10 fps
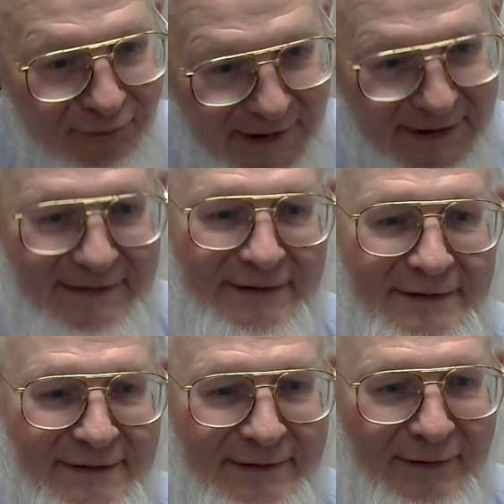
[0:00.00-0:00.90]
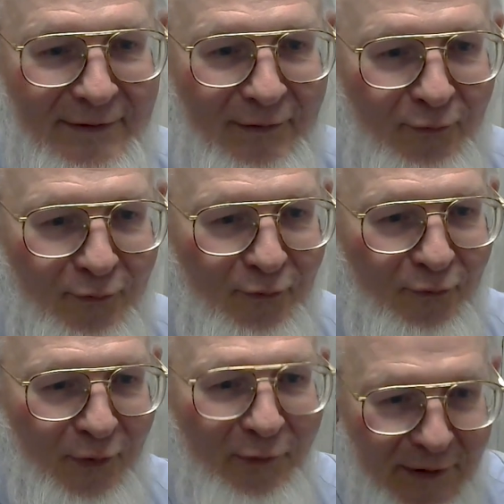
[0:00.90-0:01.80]
reasons,
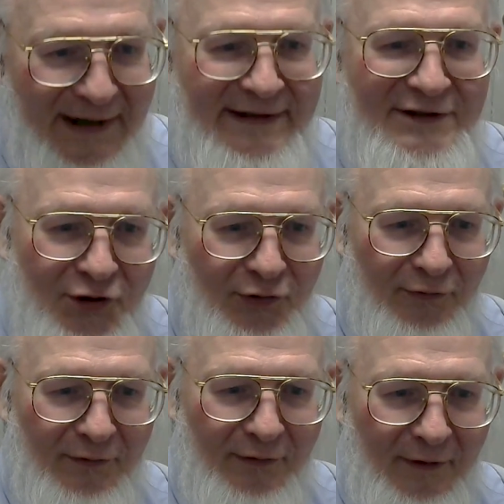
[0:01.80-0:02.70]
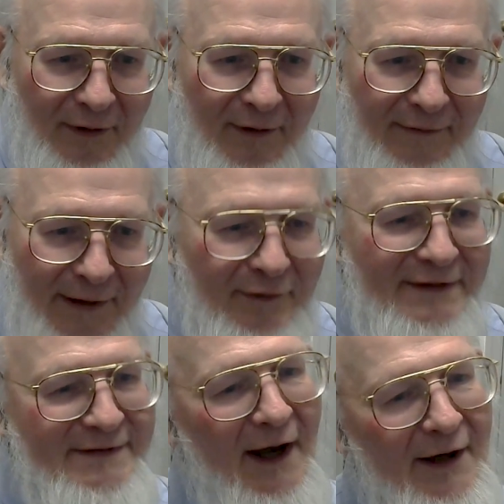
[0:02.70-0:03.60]
what would they do? They would
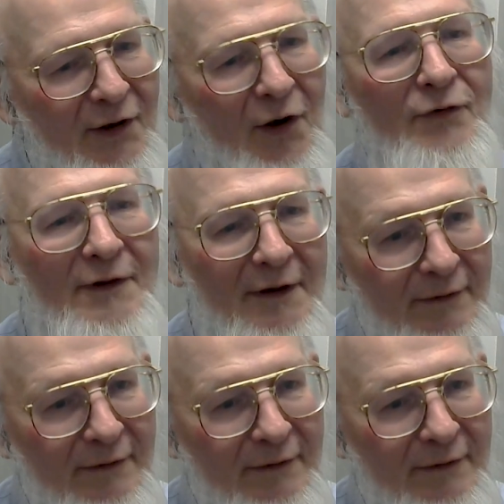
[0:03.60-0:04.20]
design a coat